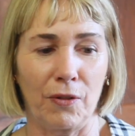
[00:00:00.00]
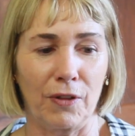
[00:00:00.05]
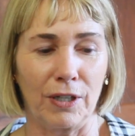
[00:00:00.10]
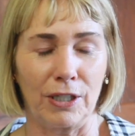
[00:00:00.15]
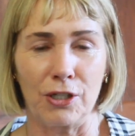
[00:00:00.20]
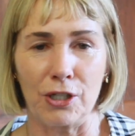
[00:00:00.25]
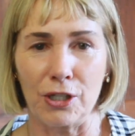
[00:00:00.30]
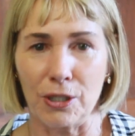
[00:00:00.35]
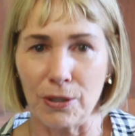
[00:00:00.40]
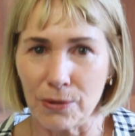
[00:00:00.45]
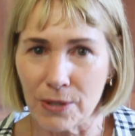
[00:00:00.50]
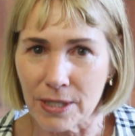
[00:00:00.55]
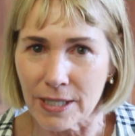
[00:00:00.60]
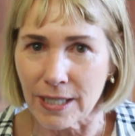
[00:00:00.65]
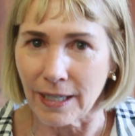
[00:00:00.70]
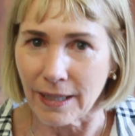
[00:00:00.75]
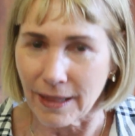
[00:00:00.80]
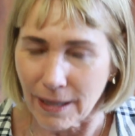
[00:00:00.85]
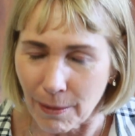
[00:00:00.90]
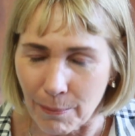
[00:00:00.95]
the juice
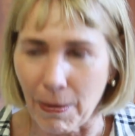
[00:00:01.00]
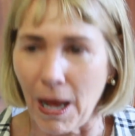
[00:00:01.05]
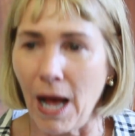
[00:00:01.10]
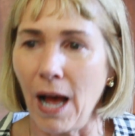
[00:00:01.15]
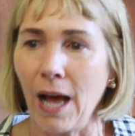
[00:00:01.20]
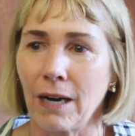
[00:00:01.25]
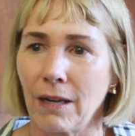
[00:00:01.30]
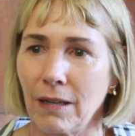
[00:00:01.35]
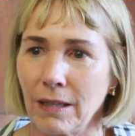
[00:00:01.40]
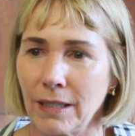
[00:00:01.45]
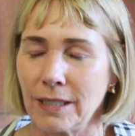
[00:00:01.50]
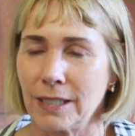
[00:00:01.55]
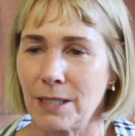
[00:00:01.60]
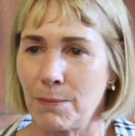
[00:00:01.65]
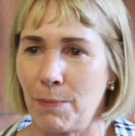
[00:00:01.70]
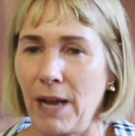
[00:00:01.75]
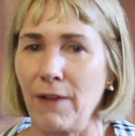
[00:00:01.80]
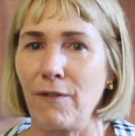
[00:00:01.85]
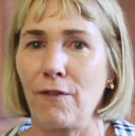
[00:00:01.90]
in the bottle is by